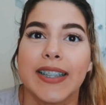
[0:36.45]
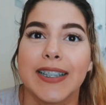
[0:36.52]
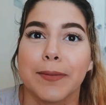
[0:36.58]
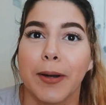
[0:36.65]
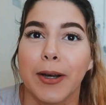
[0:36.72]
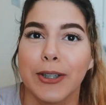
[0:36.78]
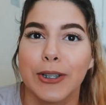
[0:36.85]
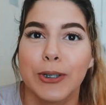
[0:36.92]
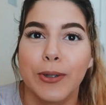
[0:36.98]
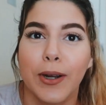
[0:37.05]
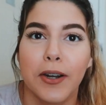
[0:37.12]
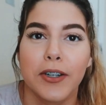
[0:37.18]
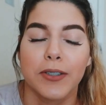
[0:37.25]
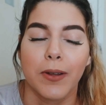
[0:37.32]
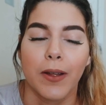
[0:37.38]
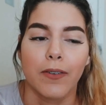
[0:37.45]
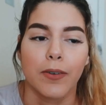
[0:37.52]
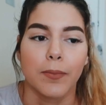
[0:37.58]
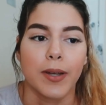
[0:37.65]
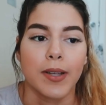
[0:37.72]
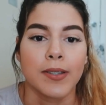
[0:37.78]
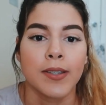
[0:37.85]
It's about two hours away
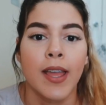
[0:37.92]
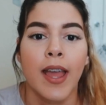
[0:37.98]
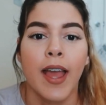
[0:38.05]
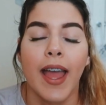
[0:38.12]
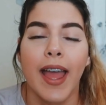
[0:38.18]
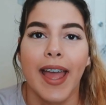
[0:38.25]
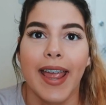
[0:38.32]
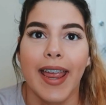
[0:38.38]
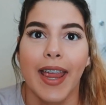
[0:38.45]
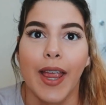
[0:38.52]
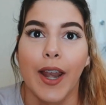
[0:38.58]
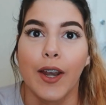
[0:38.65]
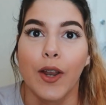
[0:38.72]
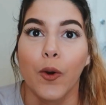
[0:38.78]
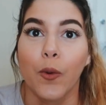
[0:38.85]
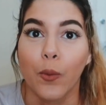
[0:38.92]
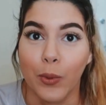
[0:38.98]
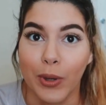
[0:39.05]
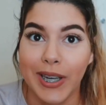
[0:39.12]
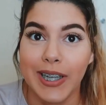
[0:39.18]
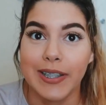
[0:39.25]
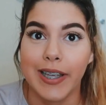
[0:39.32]
from us and
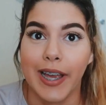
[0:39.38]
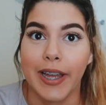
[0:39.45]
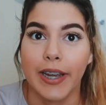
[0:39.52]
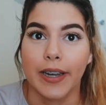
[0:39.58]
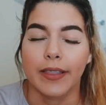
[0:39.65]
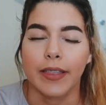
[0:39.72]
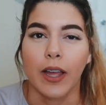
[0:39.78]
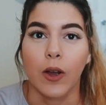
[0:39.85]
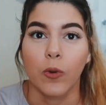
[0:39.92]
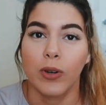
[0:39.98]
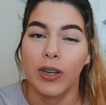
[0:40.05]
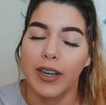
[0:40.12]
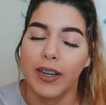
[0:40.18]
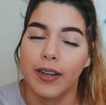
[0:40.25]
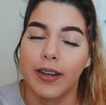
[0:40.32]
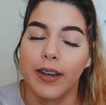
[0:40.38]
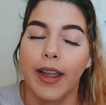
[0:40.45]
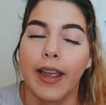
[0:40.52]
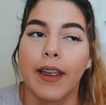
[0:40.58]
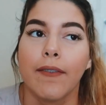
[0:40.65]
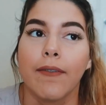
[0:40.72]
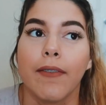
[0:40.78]
we decided that we needed
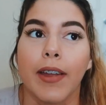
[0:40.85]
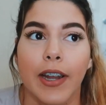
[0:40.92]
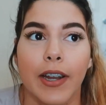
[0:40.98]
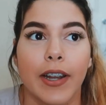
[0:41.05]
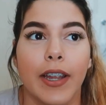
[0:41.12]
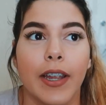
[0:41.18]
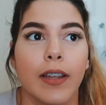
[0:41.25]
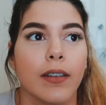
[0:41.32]
a very